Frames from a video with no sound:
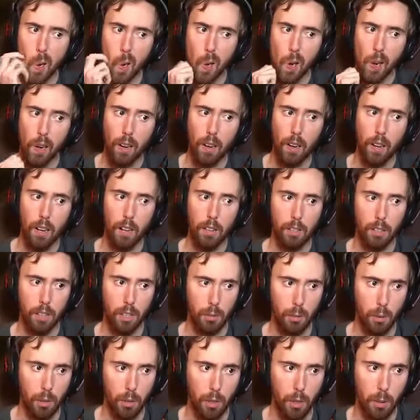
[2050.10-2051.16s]
Uh, it's like the
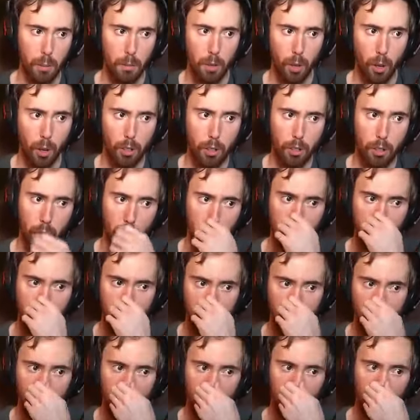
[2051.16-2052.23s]
I'm charge, turn the
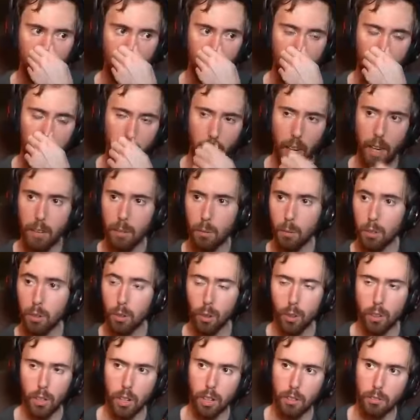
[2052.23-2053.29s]
music down. We'll, tie, we'll turn
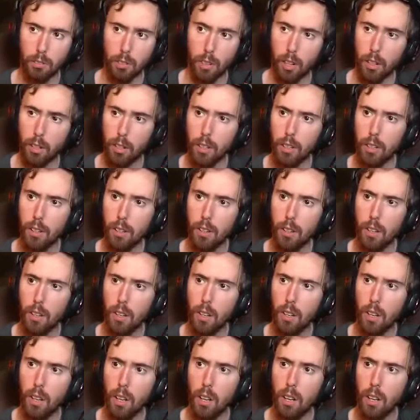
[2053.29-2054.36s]
it down slightly.
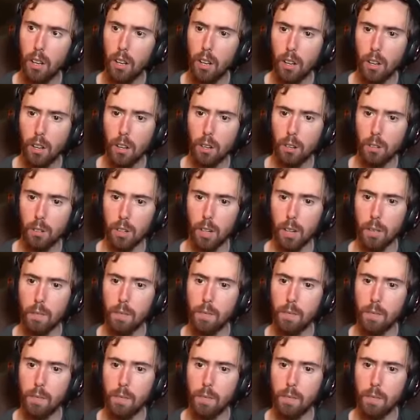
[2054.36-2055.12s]
Okay.